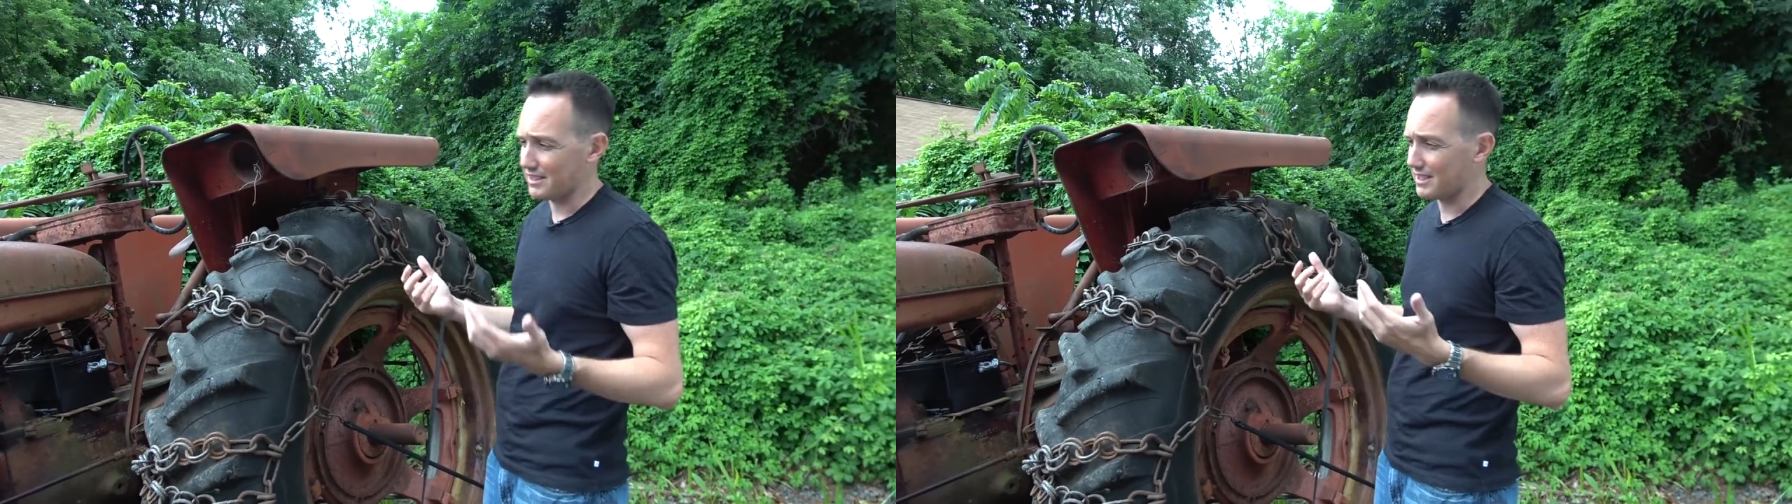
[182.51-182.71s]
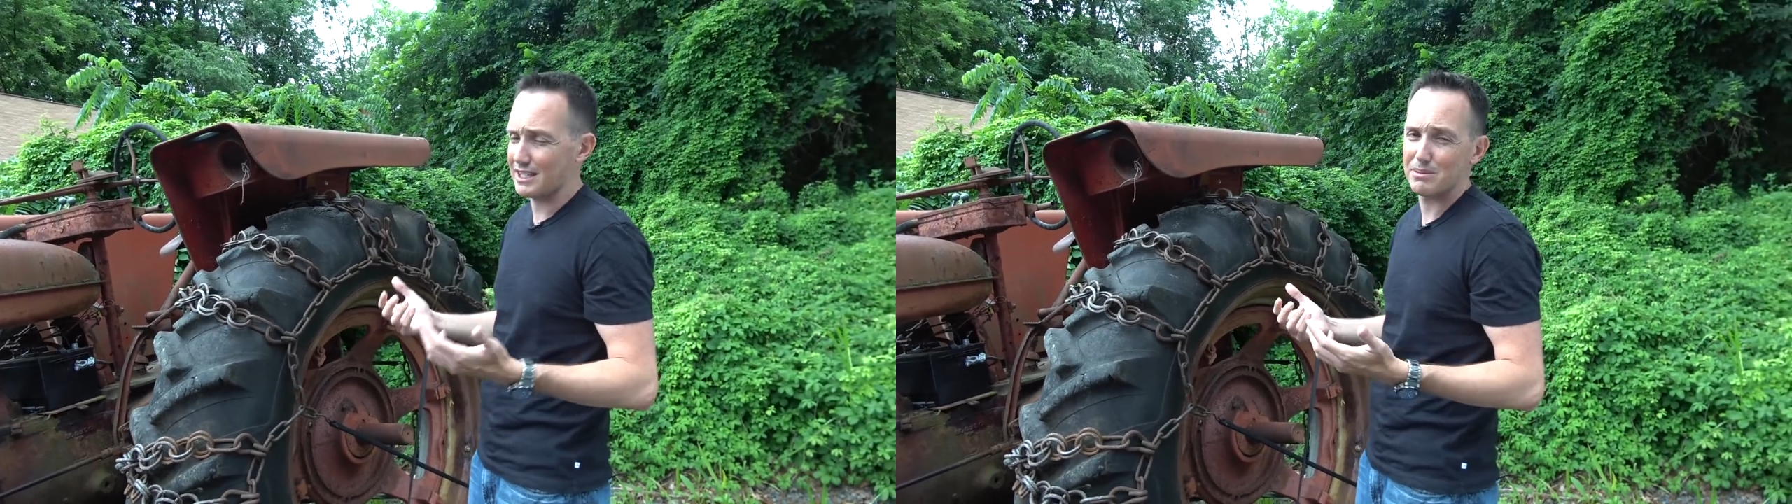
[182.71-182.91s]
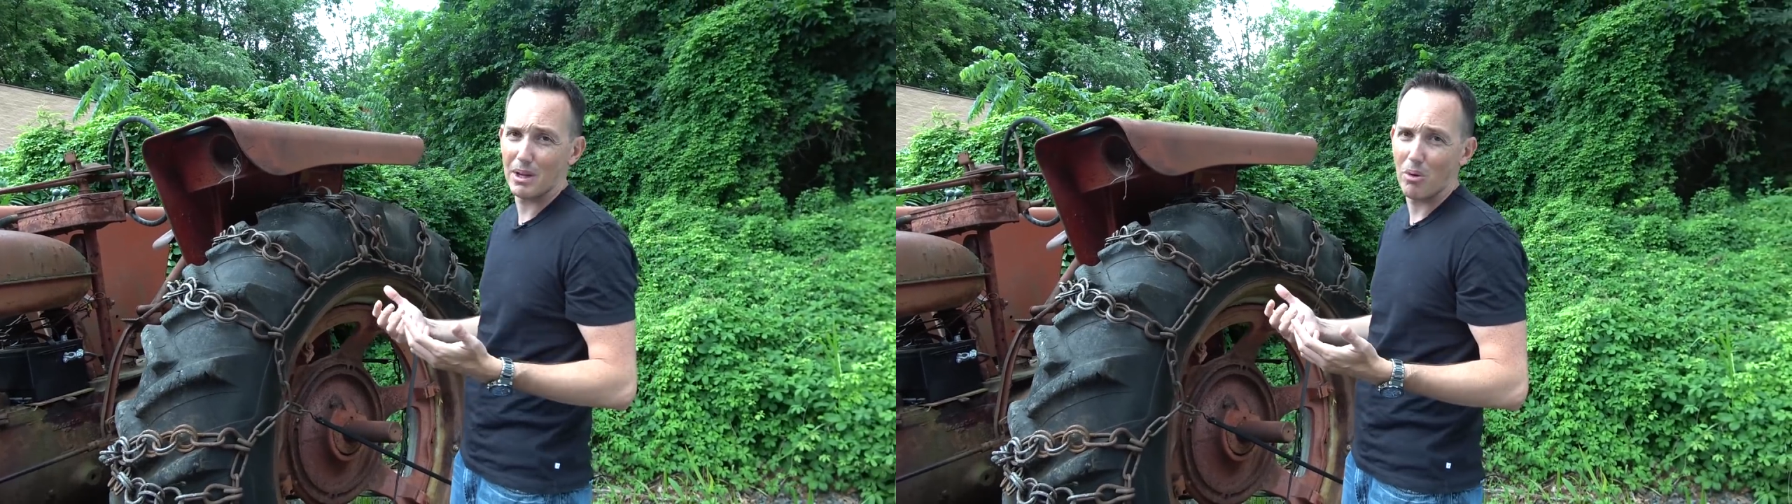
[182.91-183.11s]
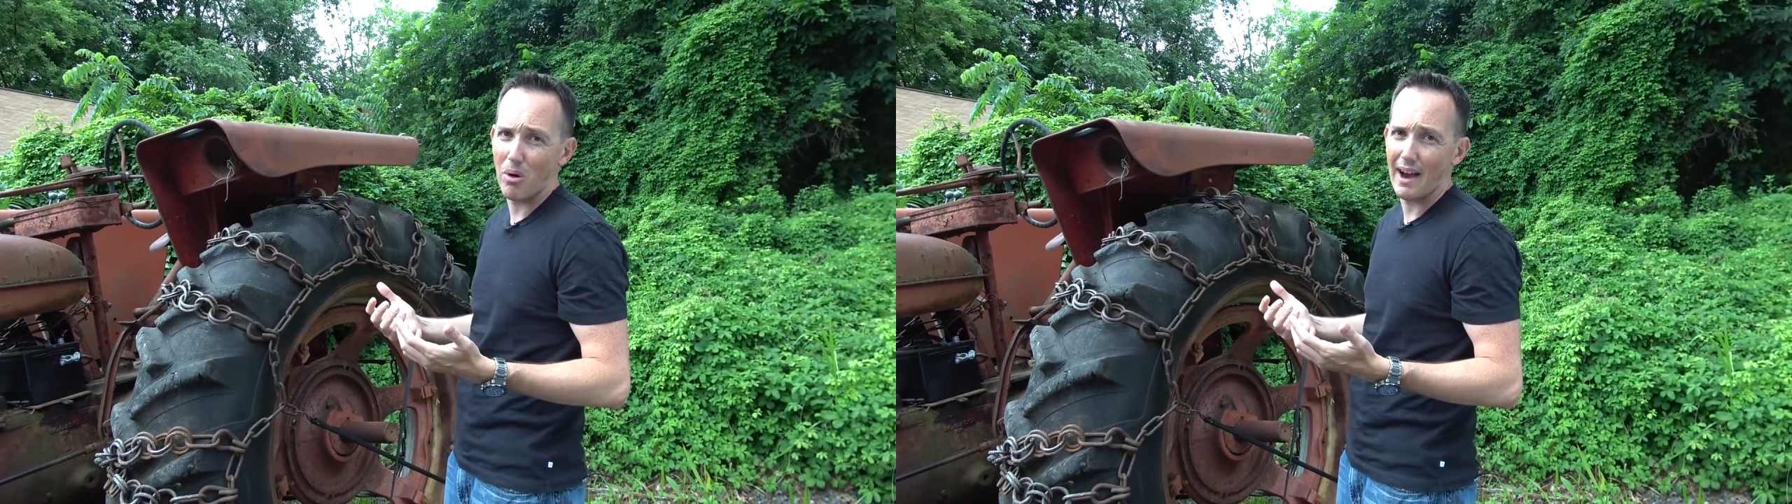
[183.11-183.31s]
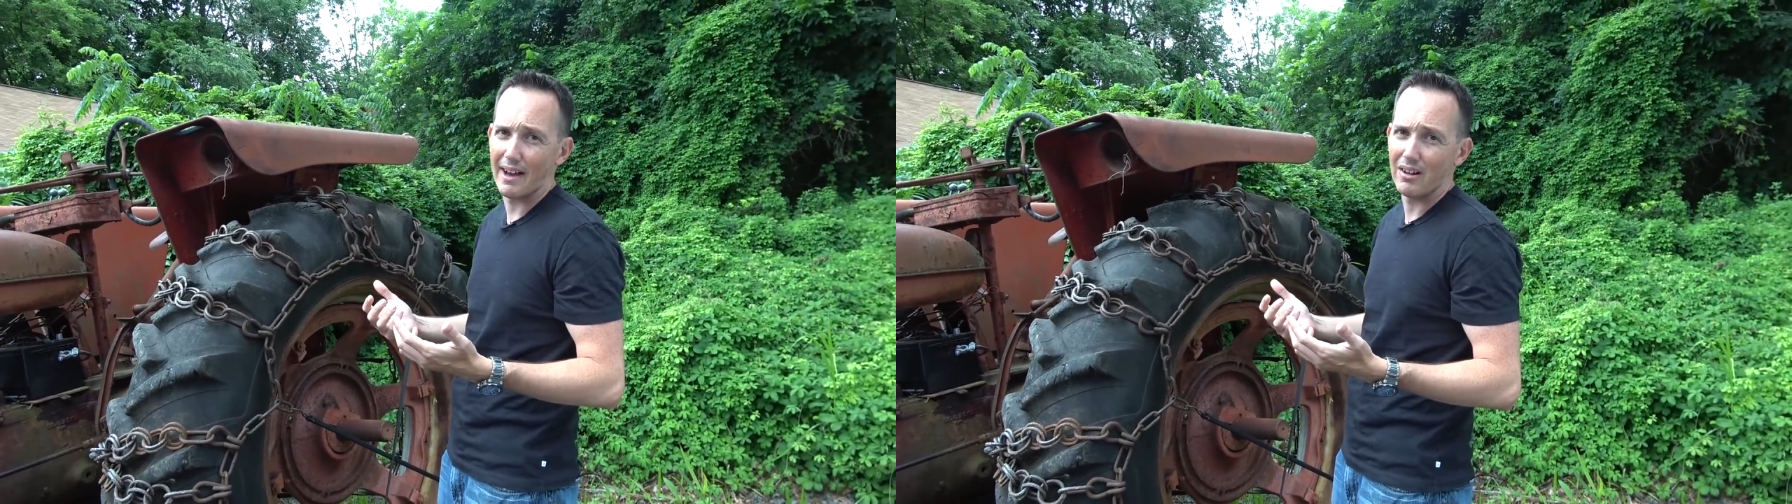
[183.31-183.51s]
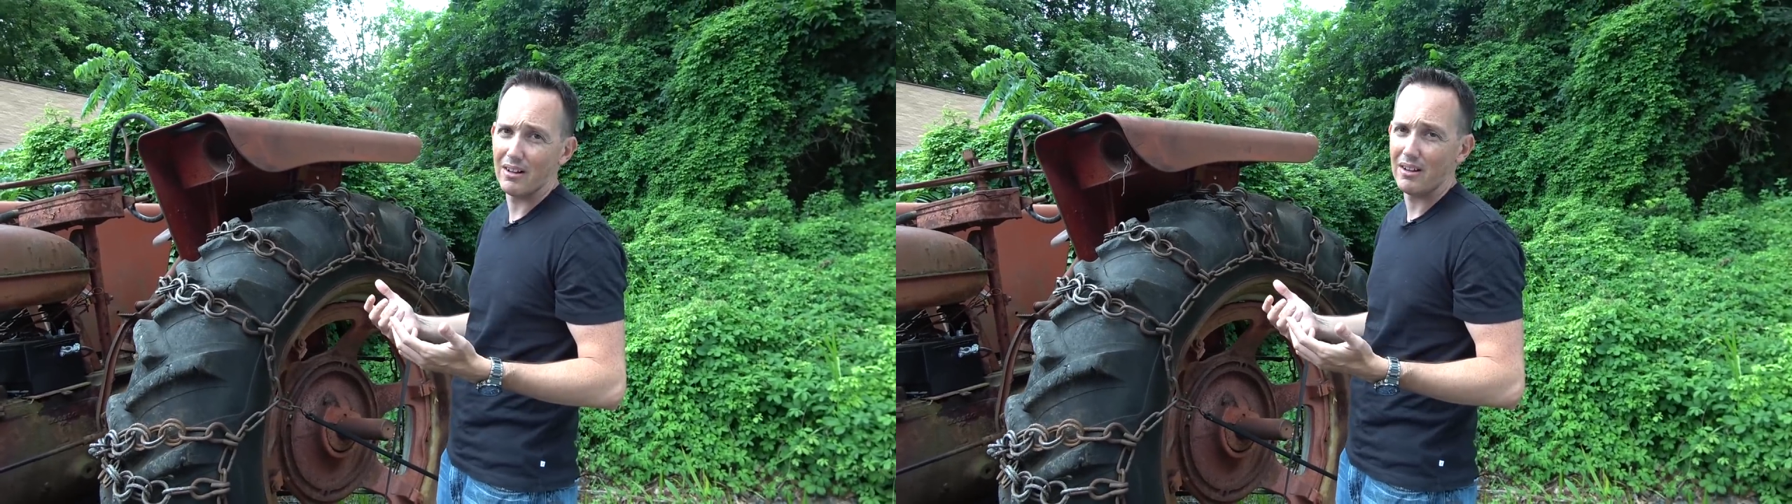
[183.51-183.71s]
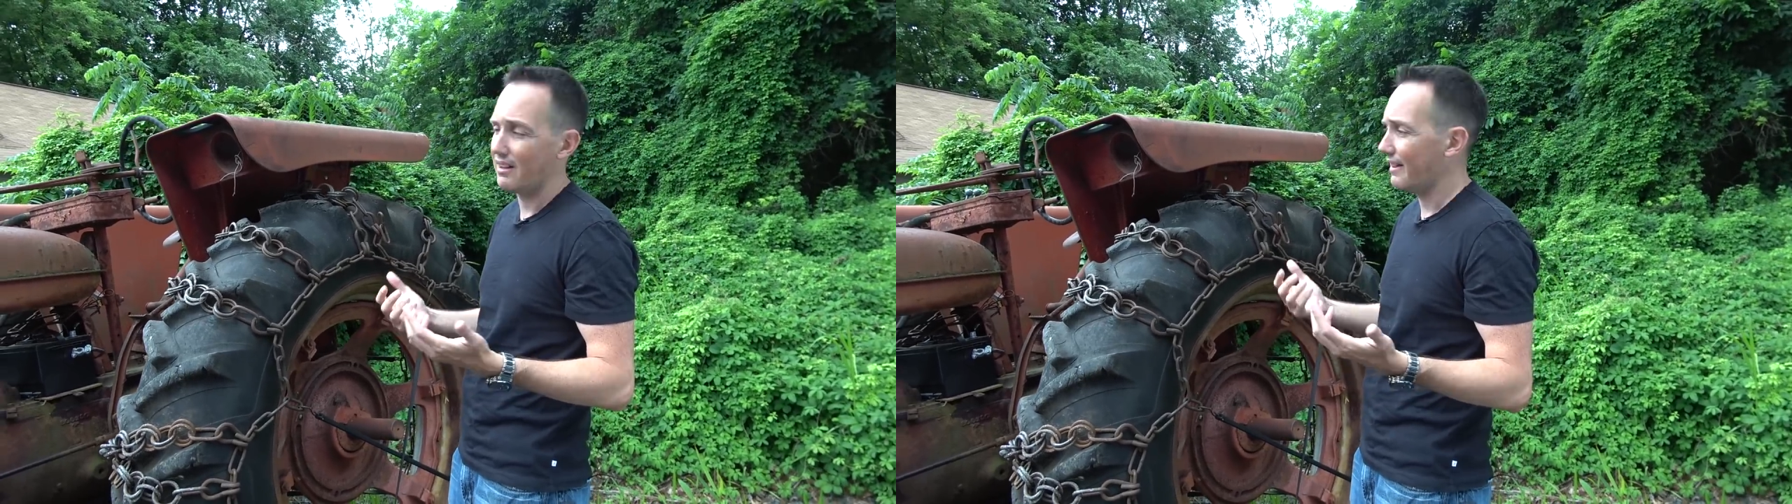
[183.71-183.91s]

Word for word: it takes me a while